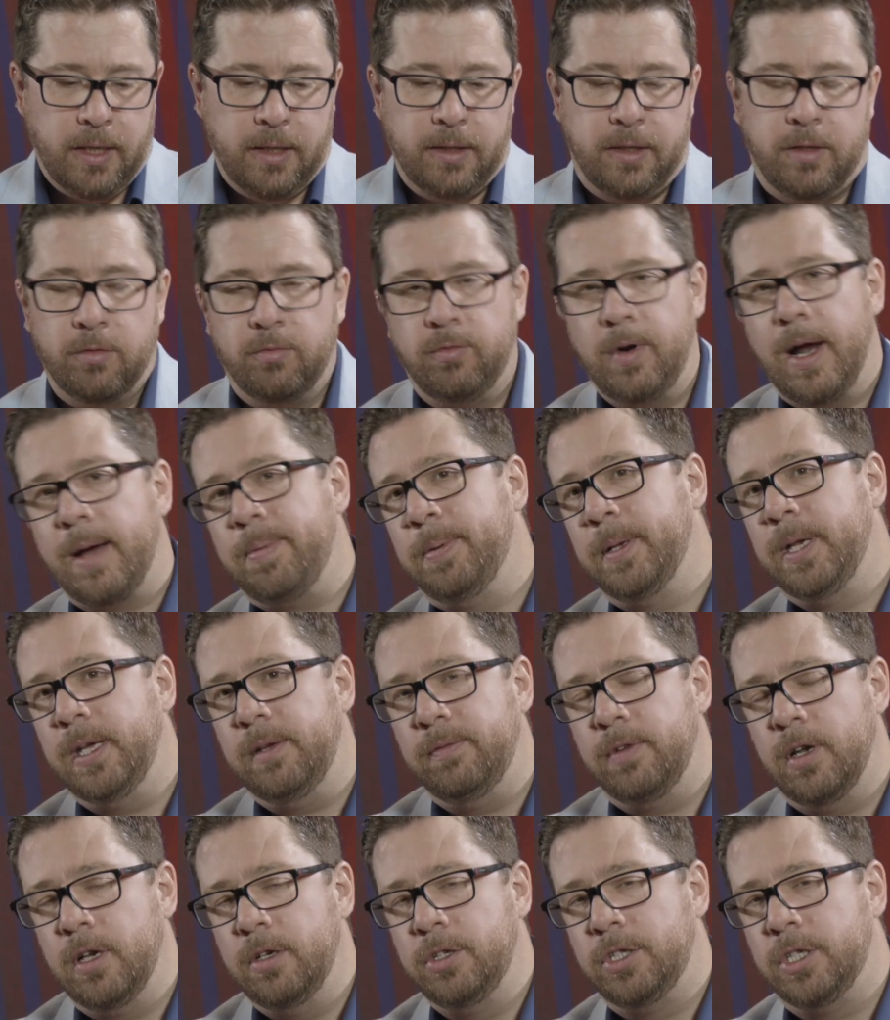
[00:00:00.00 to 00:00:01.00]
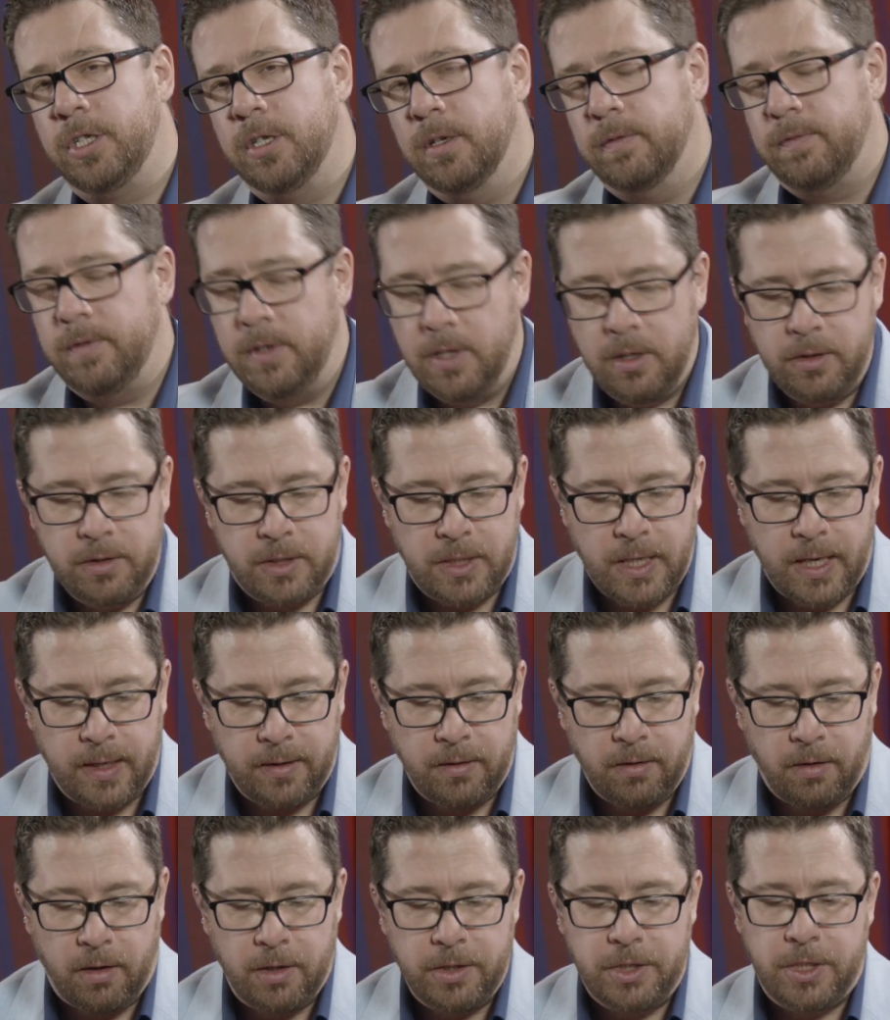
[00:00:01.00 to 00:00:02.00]
The rapid evolution of new
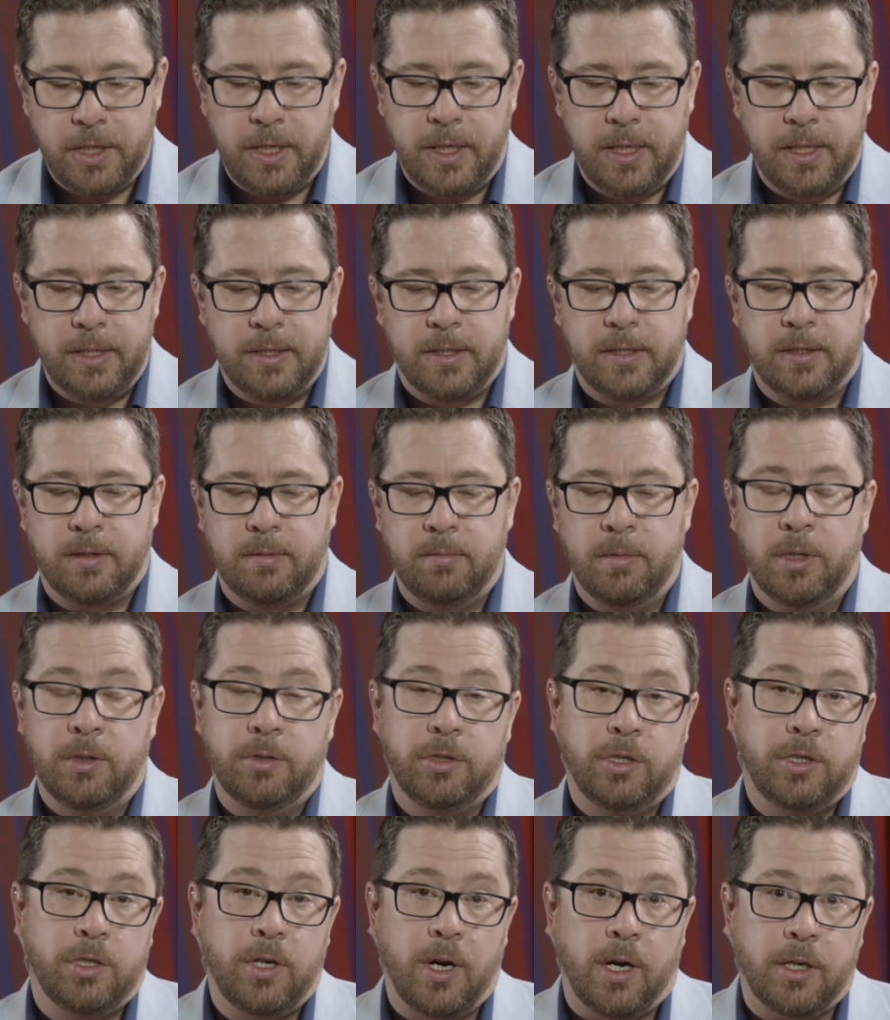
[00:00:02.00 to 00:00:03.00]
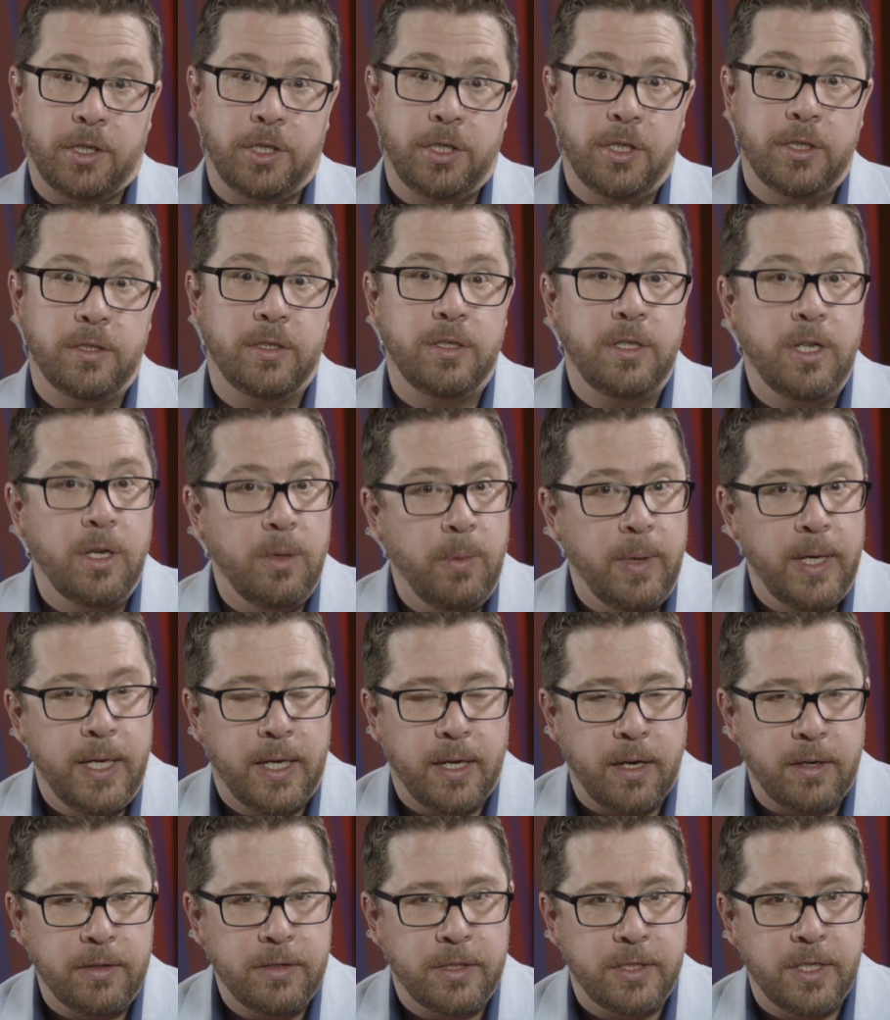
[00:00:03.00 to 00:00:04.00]
technologies, new structures, new
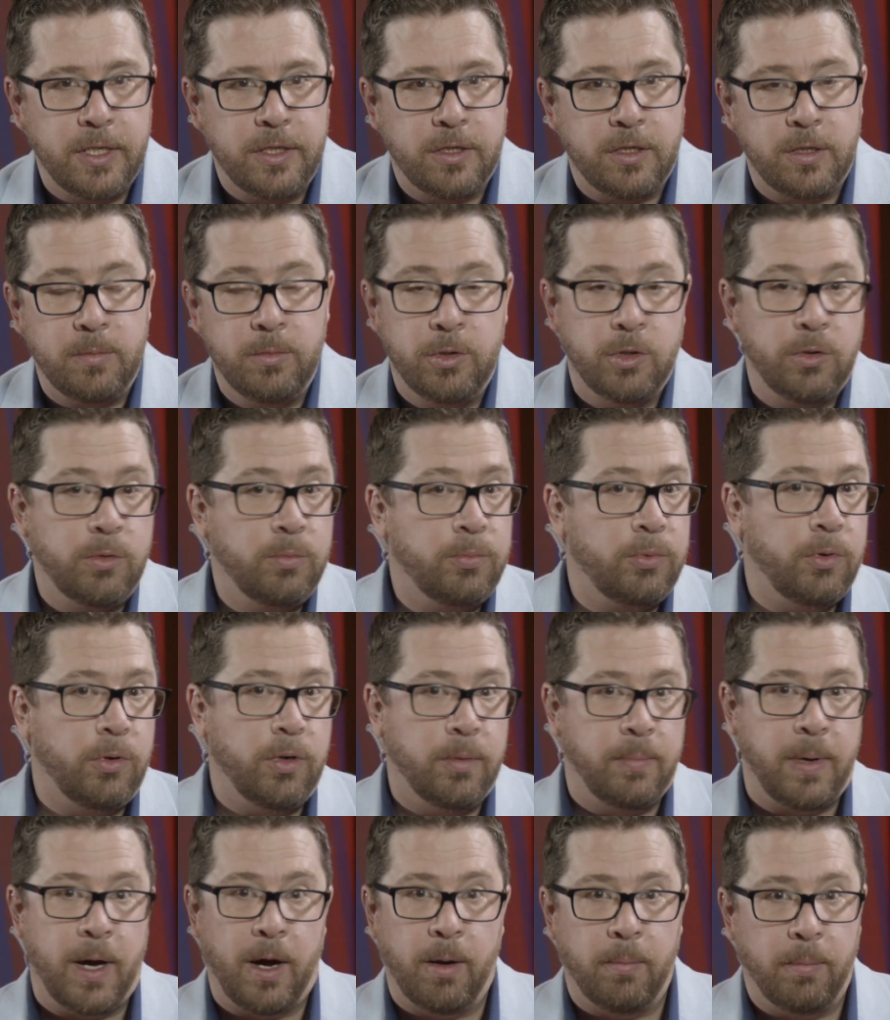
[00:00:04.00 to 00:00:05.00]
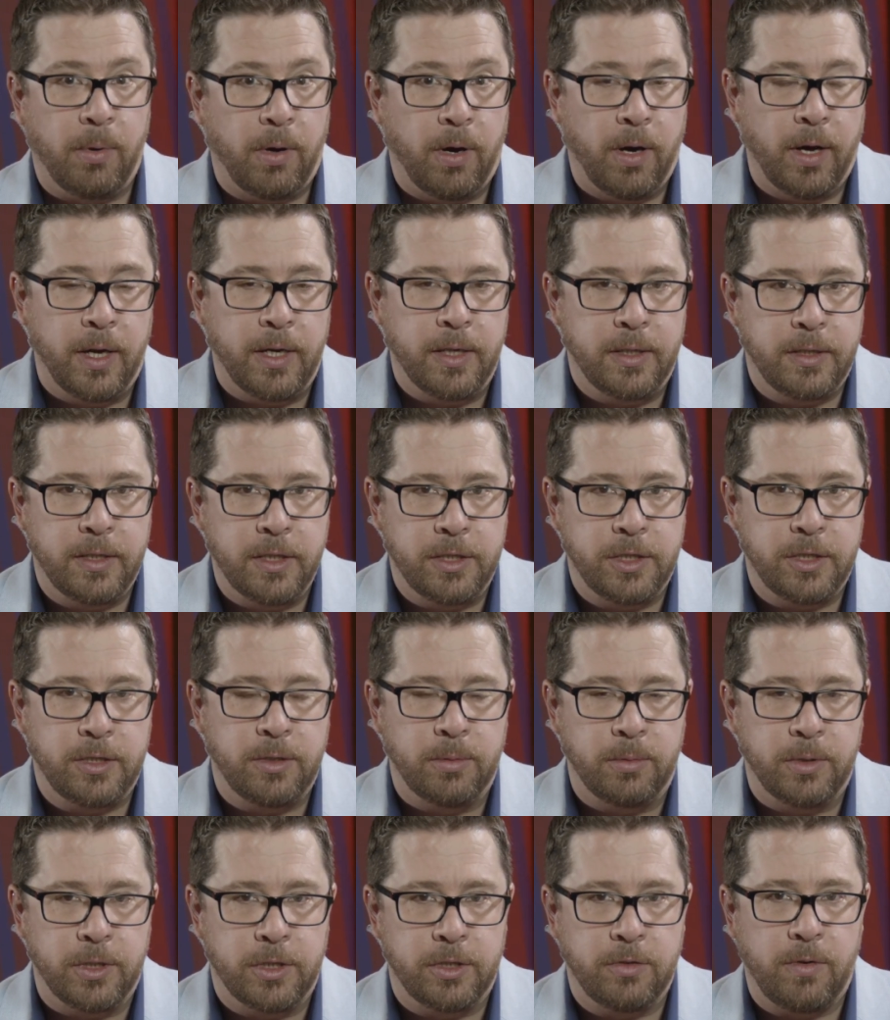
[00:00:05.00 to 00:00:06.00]
ecosystems, all brought about by
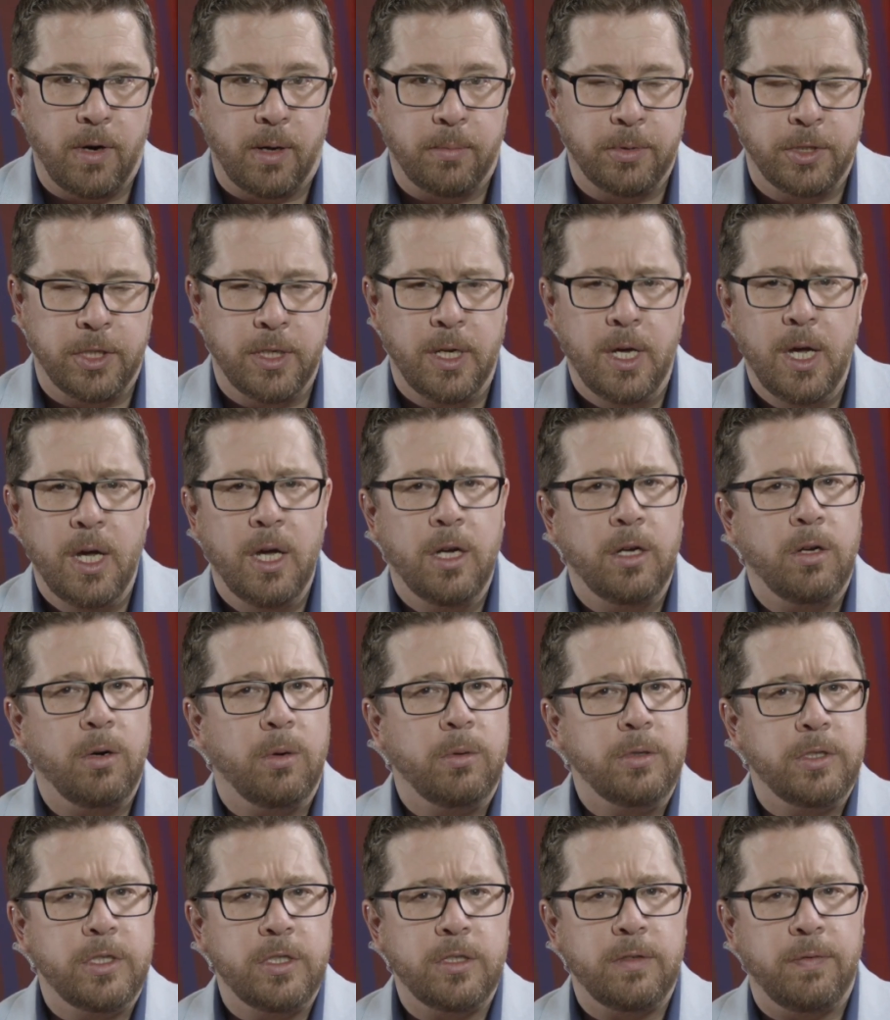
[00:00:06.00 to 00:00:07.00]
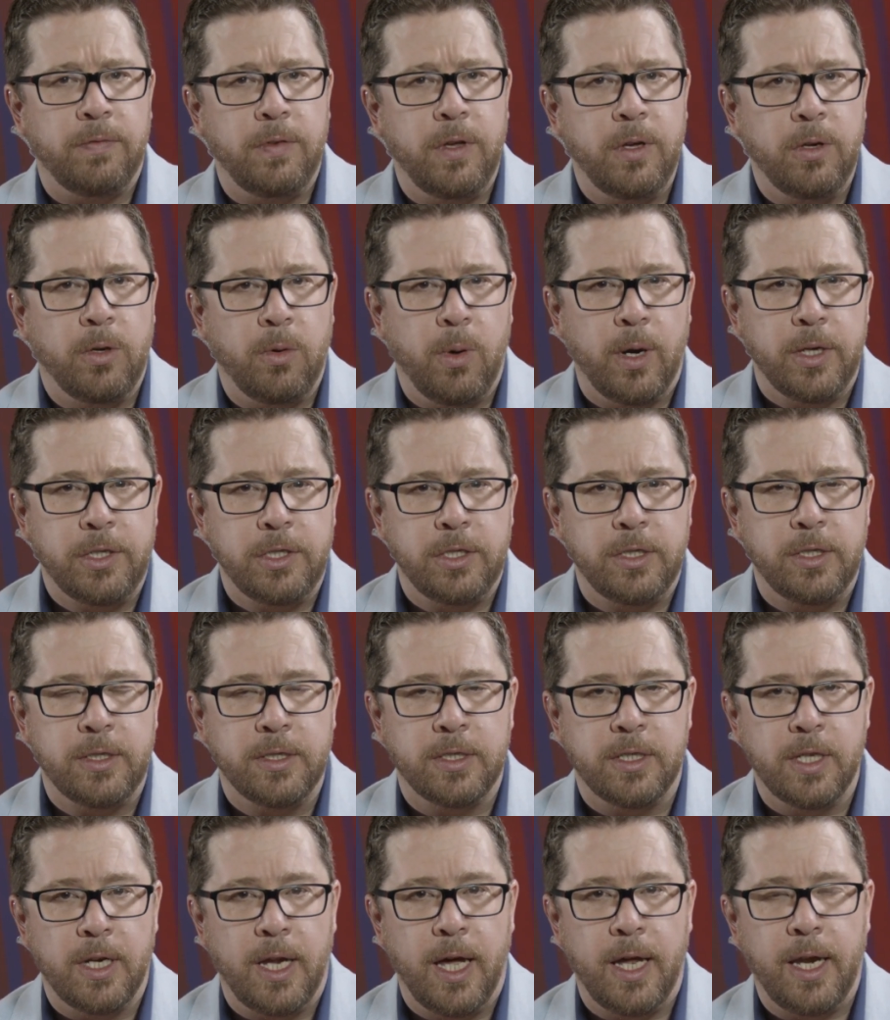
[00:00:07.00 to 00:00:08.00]
digital disruption, causes a few
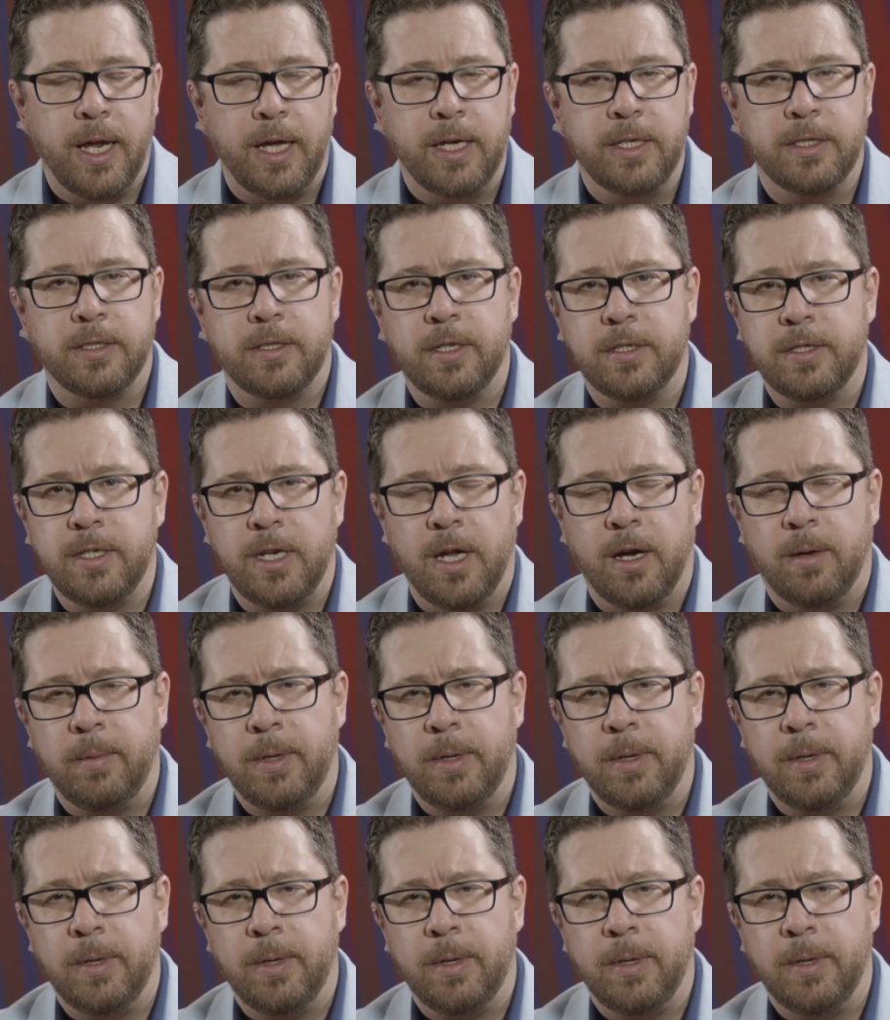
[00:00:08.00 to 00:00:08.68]
questions and headaches, doesn't it?